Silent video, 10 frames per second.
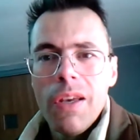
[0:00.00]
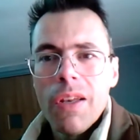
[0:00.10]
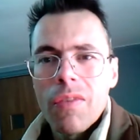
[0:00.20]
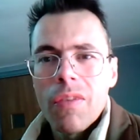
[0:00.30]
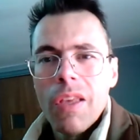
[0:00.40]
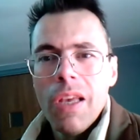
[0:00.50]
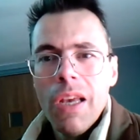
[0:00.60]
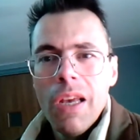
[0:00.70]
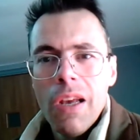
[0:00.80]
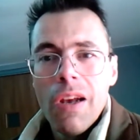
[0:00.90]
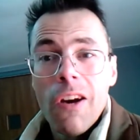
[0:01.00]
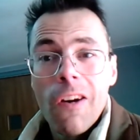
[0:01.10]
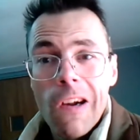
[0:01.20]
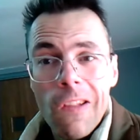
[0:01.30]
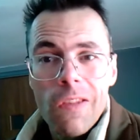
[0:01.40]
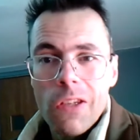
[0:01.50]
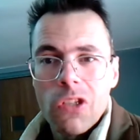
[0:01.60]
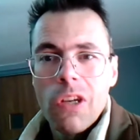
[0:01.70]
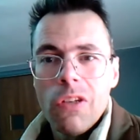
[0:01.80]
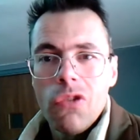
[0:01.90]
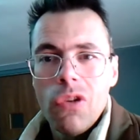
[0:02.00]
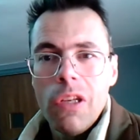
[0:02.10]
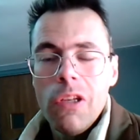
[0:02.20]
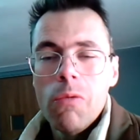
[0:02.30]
that run this country.